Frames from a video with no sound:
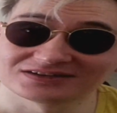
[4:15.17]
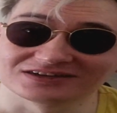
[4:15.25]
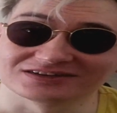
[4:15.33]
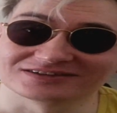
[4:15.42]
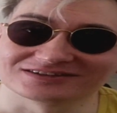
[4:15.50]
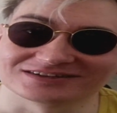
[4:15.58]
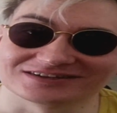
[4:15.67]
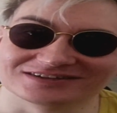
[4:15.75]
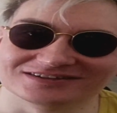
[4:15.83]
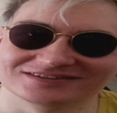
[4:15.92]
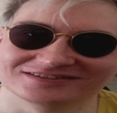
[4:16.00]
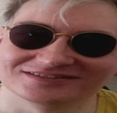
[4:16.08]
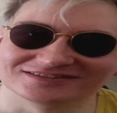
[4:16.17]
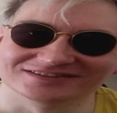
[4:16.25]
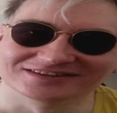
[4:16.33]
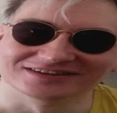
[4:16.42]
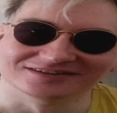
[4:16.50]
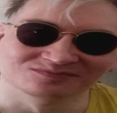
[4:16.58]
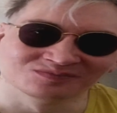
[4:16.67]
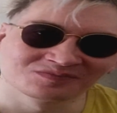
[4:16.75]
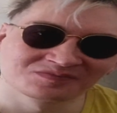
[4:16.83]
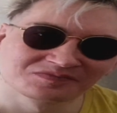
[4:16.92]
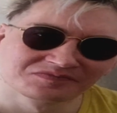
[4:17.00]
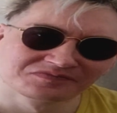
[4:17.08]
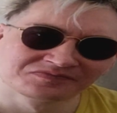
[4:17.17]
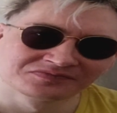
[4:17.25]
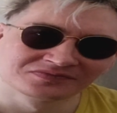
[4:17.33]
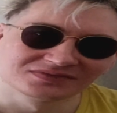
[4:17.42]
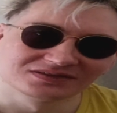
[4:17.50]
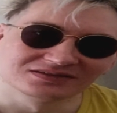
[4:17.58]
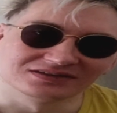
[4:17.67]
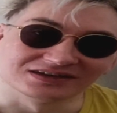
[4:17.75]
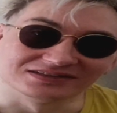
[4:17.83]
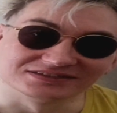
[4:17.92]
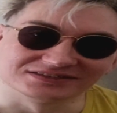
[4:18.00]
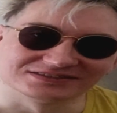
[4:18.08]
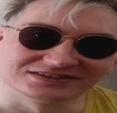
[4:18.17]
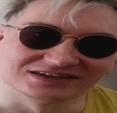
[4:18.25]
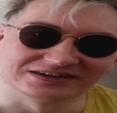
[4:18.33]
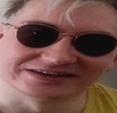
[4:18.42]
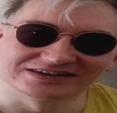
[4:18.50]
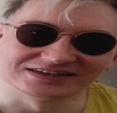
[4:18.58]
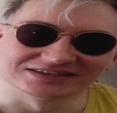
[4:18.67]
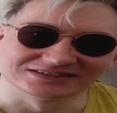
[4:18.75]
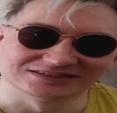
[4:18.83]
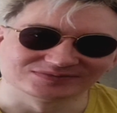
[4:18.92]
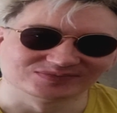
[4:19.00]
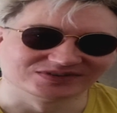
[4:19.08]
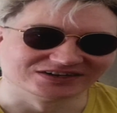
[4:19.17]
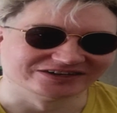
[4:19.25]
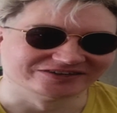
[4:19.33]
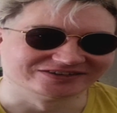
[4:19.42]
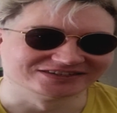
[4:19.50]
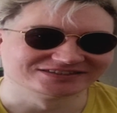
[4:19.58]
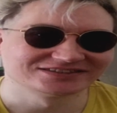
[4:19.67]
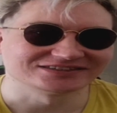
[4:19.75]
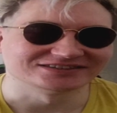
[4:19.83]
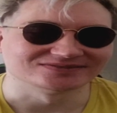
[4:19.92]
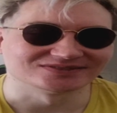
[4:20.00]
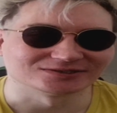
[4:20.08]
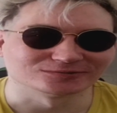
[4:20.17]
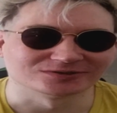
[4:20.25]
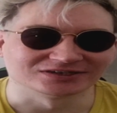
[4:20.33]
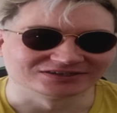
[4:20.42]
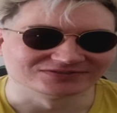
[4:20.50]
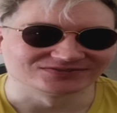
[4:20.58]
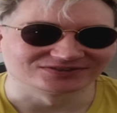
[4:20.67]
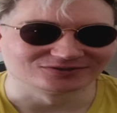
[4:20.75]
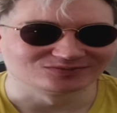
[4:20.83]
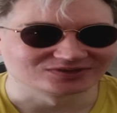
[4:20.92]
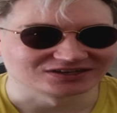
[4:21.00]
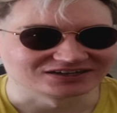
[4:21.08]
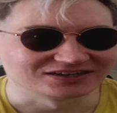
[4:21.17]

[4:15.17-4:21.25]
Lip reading: like the, and the Sunglasses Pirates gives away from